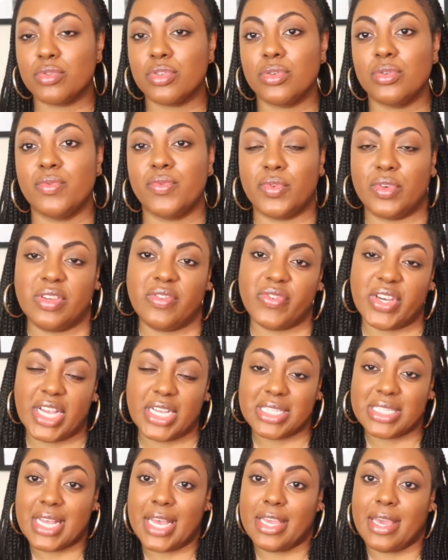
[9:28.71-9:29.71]
to for
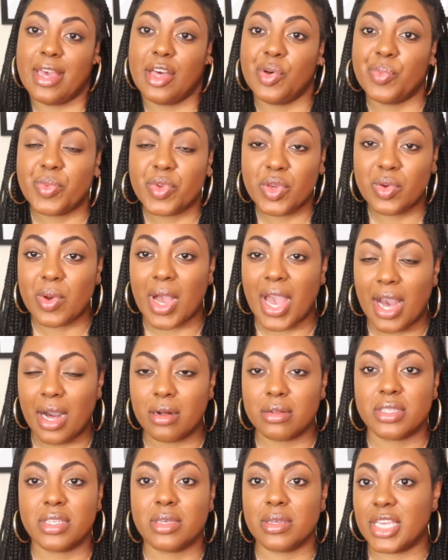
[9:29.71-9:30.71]
advice that help you
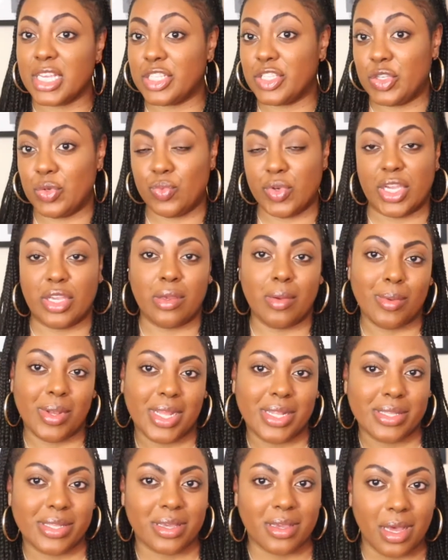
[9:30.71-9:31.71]
out to get to where you
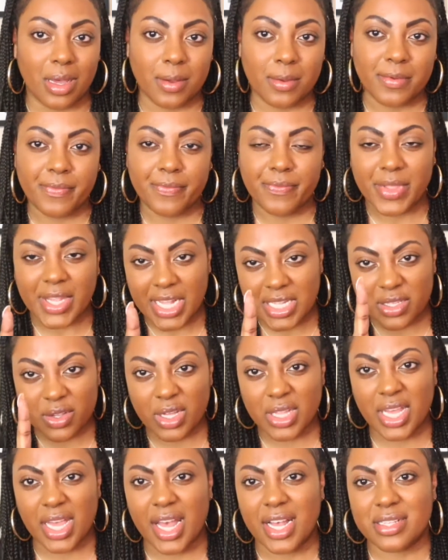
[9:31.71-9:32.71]
need to go. That's
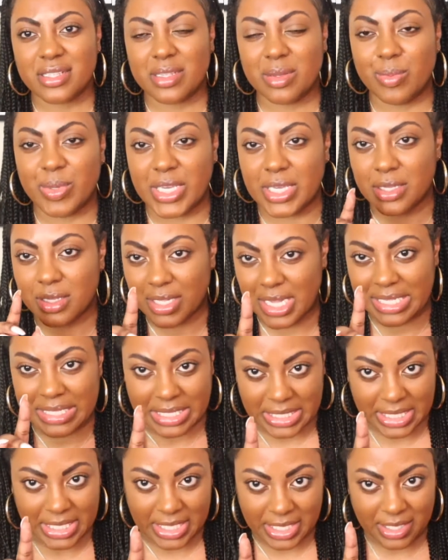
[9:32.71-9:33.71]
all it has to be. That's
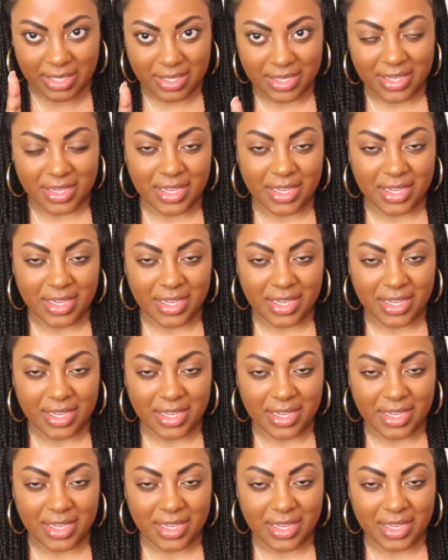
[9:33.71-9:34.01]
the key.